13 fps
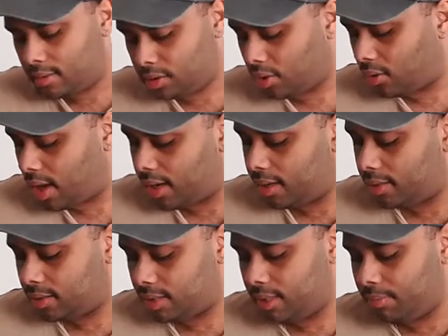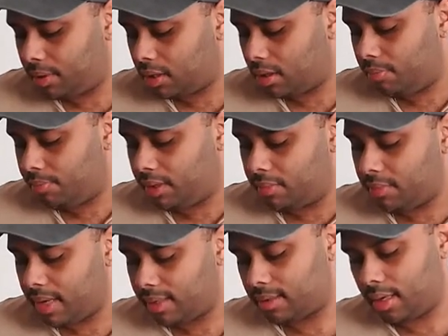Stone Island CP company
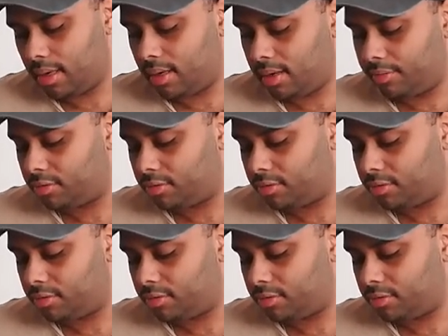makes a lot